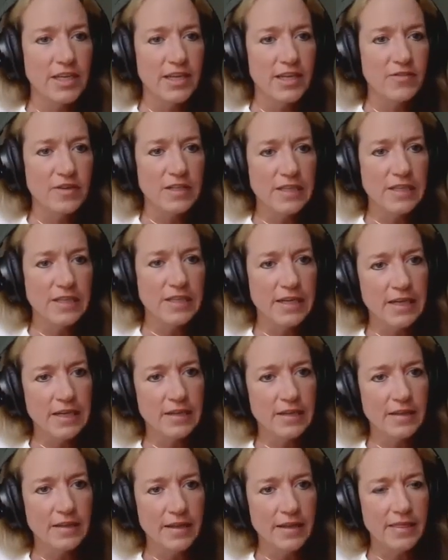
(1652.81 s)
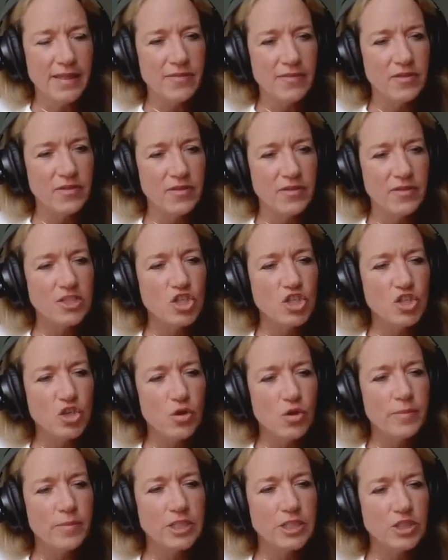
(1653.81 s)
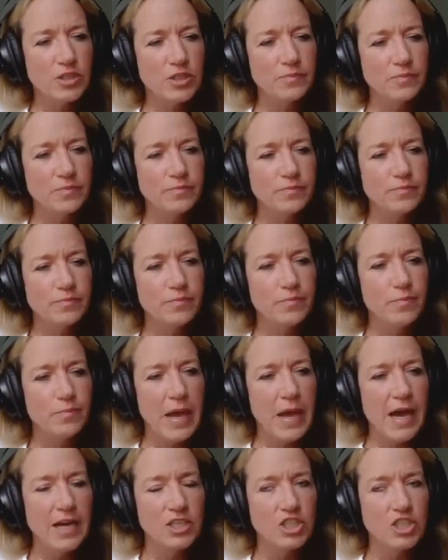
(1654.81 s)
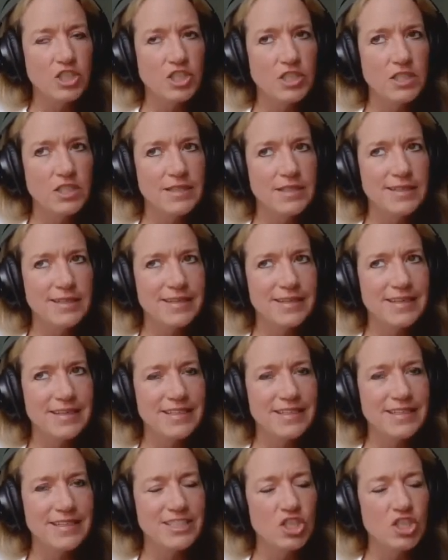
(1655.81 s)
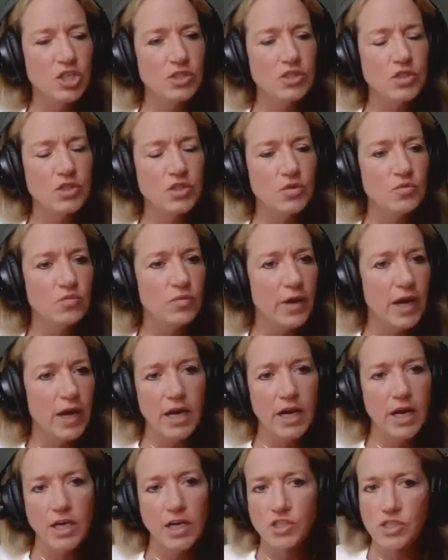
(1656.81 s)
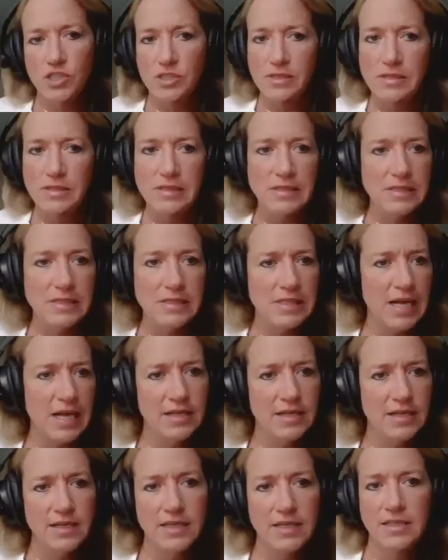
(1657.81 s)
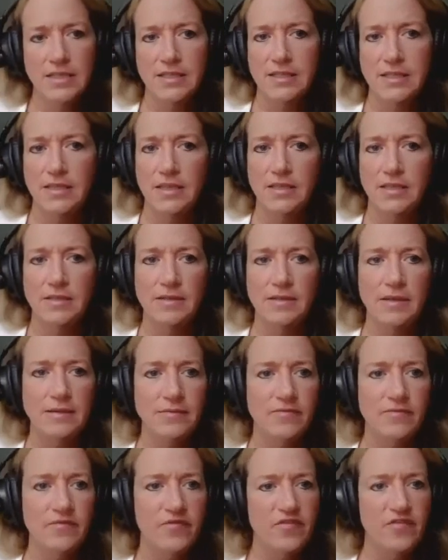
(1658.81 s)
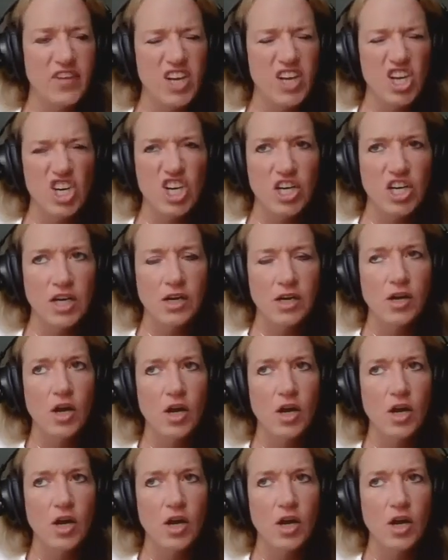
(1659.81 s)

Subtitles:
I feel like they've got so much passion, and it can turn to rage and sadness and fear,